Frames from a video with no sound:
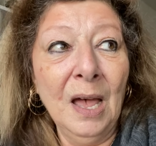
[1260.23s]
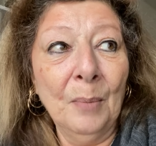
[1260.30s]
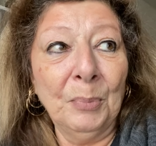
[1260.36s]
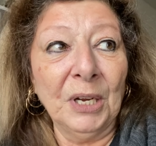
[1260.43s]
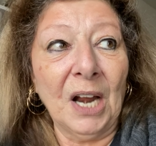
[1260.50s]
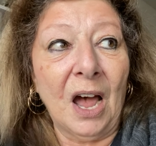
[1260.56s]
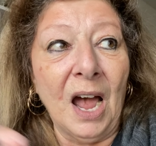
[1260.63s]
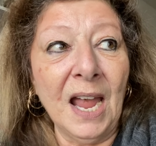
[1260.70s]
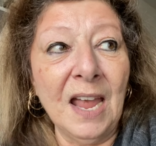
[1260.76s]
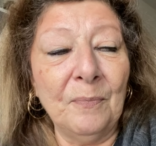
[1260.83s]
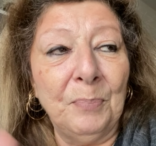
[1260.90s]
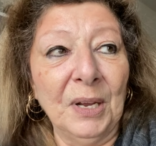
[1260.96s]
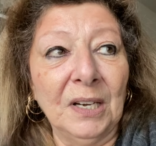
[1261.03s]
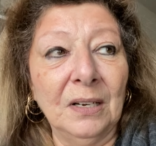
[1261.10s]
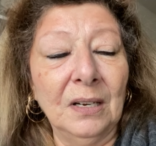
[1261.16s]
but I
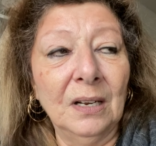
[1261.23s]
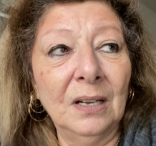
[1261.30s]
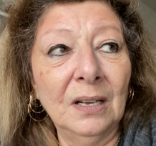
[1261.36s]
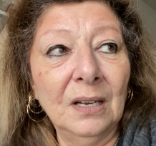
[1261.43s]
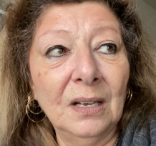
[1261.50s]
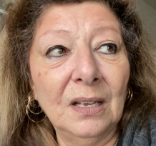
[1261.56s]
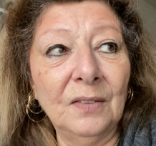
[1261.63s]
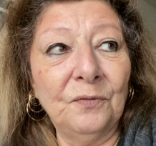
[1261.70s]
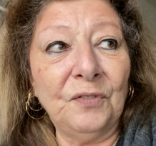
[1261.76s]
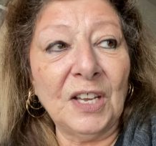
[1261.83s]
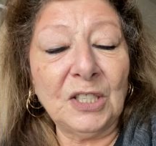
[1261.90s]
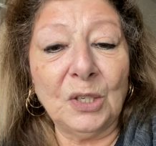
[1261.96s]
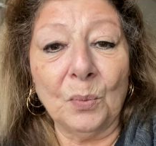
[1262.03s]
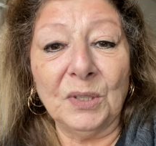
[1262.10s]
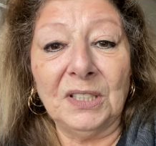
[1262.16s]
have been
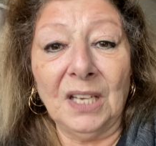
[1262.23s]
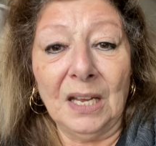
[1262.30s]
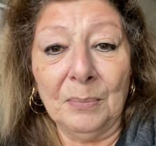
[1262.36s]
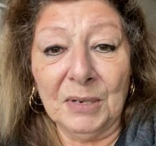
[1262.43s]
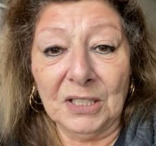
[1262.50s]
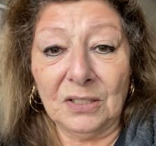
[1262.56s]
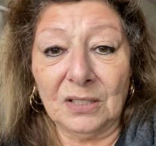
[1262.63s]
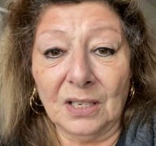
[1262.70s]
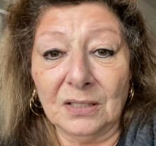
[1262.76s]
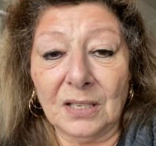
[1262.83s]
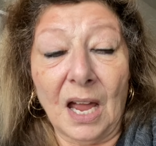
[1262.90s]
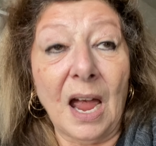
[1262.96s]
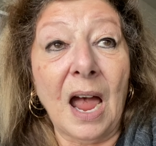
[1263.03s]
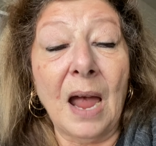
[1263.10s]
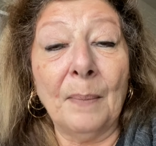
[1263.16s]
infested with demons since
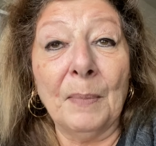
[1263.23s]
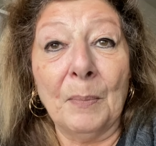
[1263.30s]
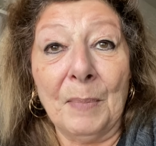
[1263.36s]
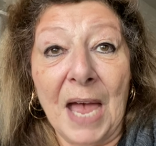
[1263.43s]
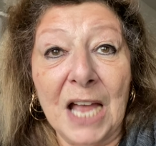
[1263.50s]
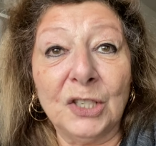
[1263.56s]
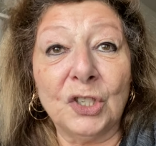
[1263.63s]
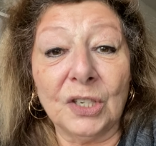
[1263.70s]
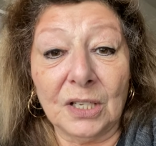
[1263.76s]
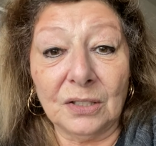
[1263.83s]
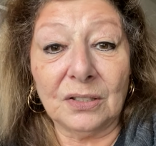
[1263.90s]
I, am imagining